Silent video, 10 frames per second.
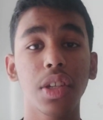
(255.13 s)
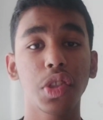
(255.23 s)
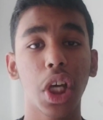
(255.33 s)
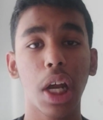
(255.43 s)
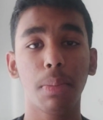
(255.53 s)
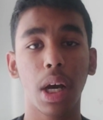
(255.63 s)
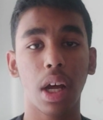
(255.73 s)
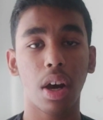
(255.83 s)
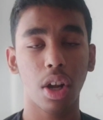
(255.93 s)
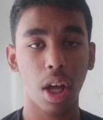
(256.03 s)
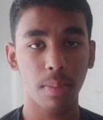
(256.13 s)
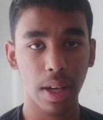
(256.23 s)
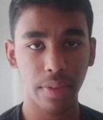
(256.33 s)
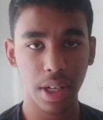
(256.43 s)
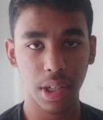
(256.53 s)
and share on all
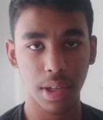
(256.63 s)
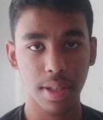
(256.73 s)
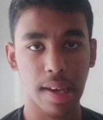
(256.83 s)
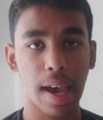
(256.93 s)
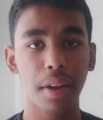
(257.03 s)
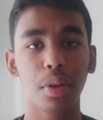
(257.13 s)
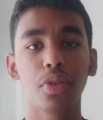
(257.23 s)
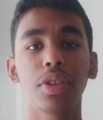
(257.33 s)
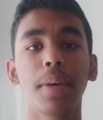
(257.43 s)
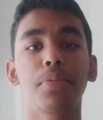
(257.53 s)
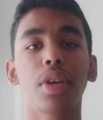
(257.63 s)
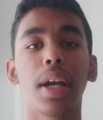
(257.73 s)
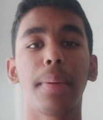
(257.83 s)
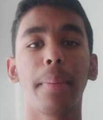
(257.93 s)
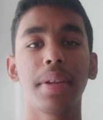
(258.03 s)
my videos and also
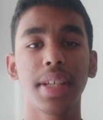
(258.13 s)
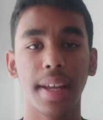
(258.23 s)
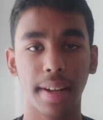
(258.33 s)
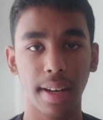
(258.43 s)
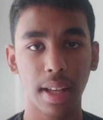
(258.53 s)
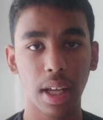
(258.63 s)
subscribe to my channel.